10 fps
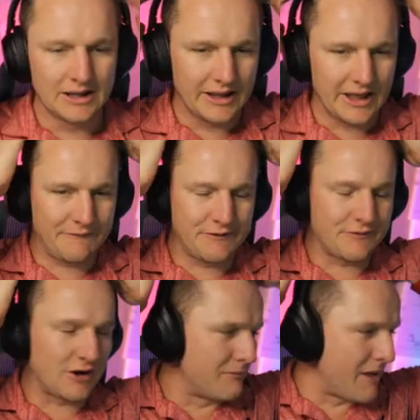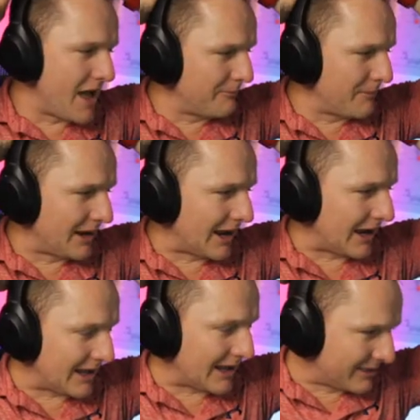If you've got a man bun like
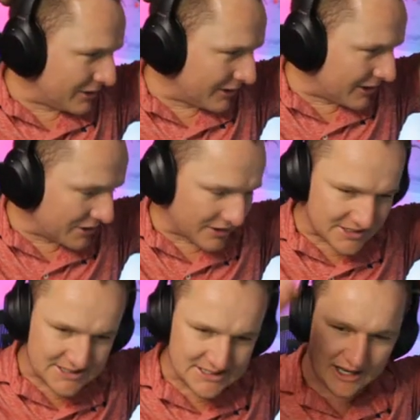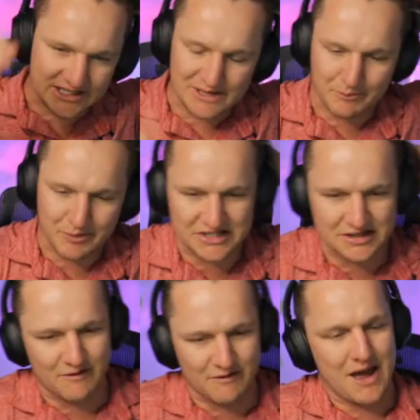that, then you know you're a sexy beast
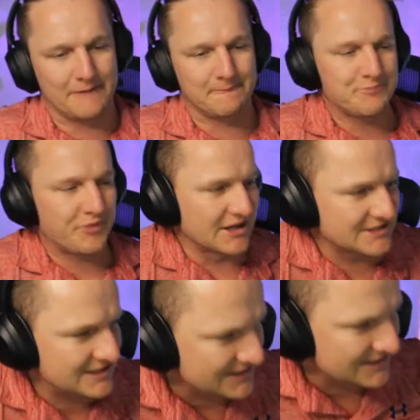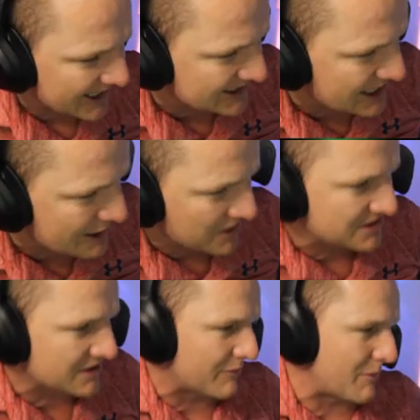of a man. A sexy
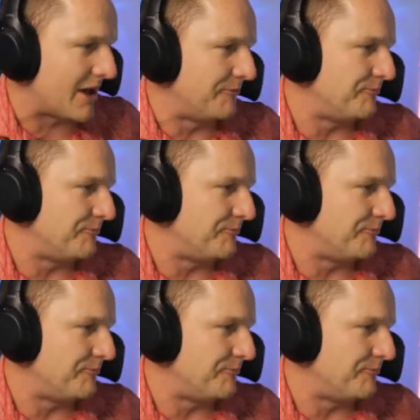beast of a man.